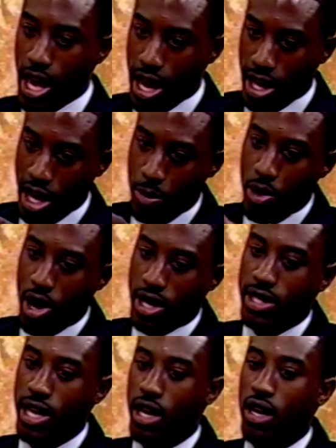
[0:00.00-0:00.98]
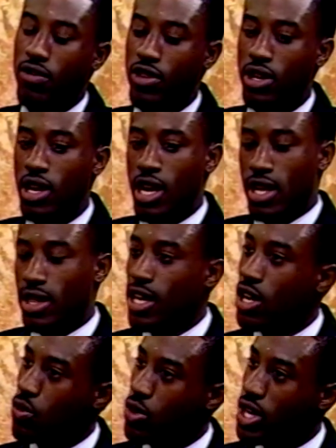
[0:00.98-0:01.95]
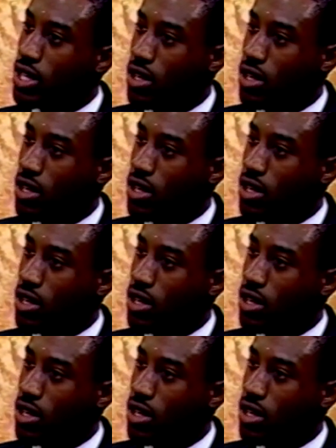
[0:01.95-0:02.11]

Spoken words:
and they partake of it, they can read